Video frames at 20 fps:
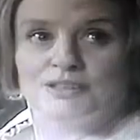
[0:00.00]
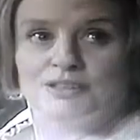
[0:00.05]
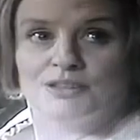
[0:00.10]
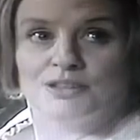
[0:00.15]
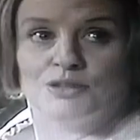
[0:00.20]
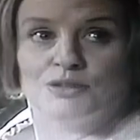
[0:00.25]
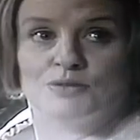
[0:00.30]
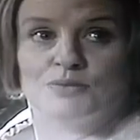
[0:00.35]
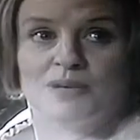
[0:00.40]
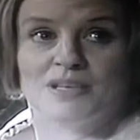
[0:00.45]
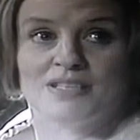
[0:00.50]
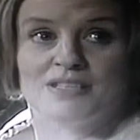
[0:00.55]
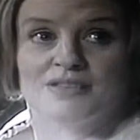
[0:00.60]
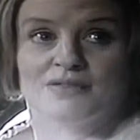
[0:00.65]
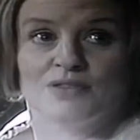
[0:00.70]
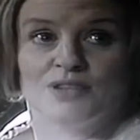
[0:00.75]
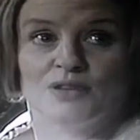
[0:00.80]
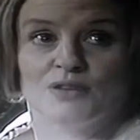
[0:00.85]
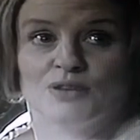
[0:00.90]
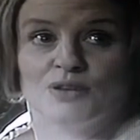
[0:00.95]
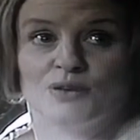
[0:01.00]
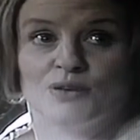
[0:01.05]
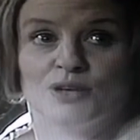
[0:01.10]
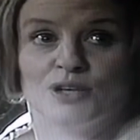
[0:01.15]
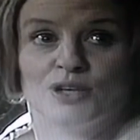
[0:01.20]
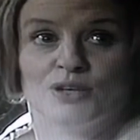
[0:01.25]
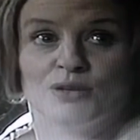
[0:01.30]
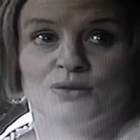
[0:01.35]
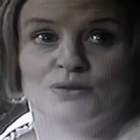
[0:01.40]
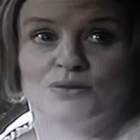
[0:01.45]
You must have known your
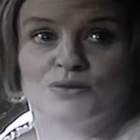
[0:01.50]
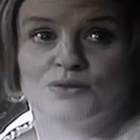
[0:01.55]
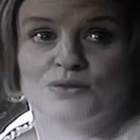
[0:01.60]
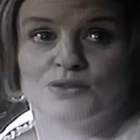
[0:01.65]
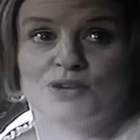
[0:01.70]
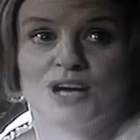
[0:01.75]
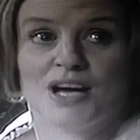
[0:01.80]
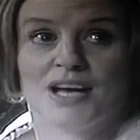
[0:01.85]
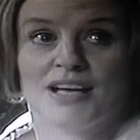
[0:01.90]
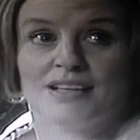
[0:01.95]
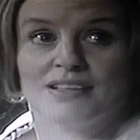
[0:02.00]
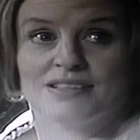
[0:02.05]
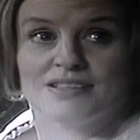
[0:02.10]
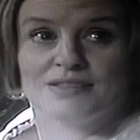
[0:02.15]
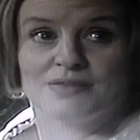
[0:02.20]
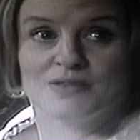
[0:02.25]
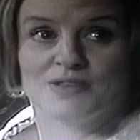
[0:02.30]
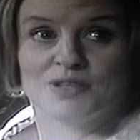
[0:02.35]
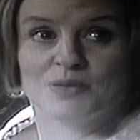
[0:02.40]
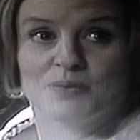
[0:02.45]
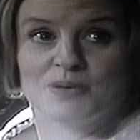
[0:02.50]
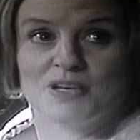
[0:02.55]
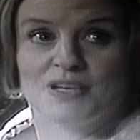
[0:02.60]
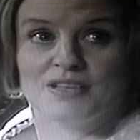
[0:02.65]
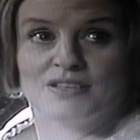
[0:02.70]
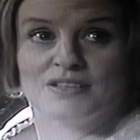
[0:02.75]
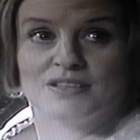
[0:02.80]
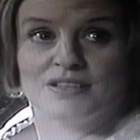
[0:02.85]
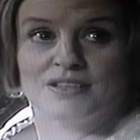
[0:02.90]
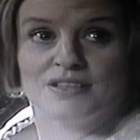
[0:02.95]
own trials of the
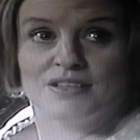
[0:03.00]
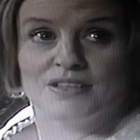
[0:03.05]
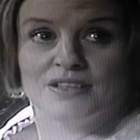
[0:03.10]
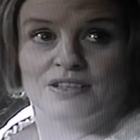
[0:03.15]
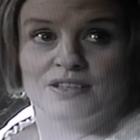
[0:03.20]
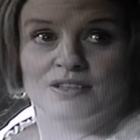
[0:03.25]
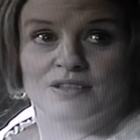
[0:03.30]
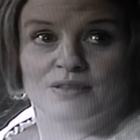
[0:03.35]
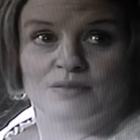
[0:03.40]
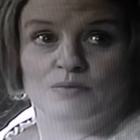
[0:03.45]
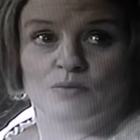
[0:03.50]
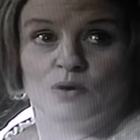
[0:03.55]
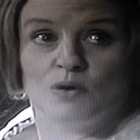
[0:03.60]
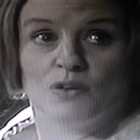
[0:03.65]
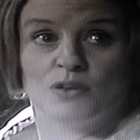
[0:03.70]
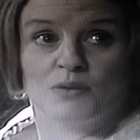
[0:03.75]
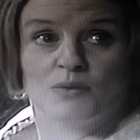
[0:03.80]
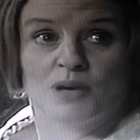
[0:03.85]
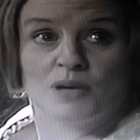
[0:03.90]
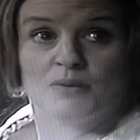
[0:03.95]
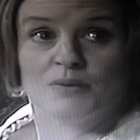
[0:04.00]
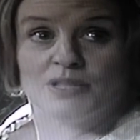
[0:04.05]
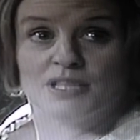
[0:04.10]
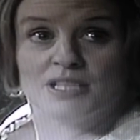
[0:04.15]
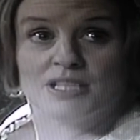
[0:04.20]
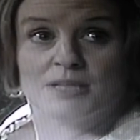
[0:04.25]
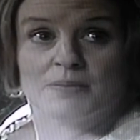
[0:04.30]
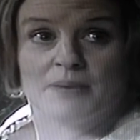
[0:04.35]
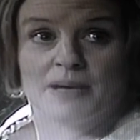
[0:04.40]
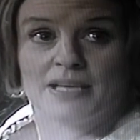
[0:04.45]
spirit, more than one would
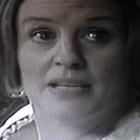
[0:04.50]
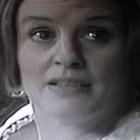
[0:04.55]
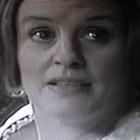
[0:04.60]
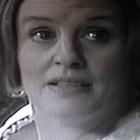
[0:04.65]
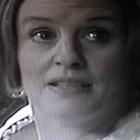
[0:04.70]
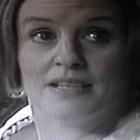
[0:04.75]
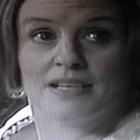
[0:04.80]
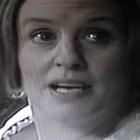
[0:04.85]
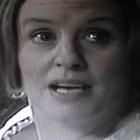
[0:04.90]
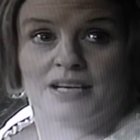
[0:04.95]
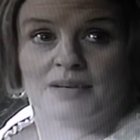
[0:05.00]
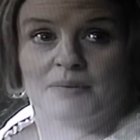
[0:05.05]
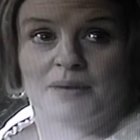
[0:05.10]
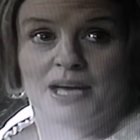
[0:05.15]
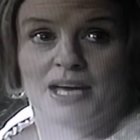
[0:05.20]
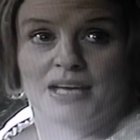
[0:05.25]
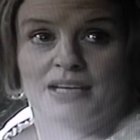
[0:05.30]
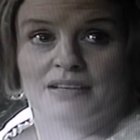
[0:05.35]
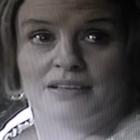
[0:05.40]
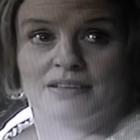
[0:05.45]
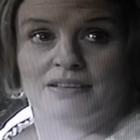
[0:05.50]
expect in a young man.